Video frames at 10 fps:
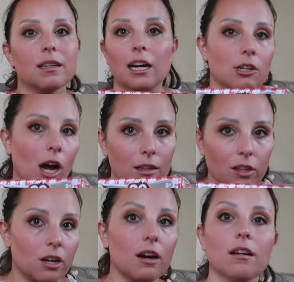a
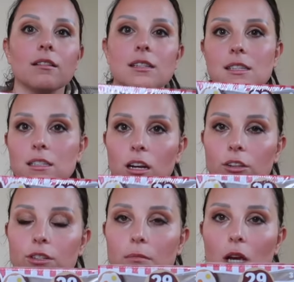toddler because like
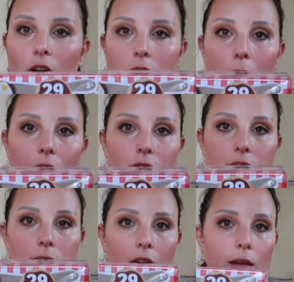toddlers can be hard to buy for
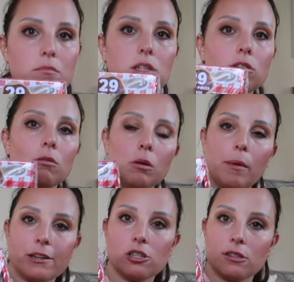sometimes and you don't want to
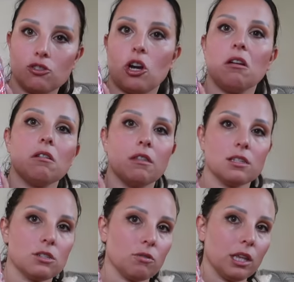buy just junk
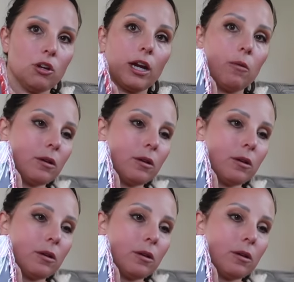this is a really great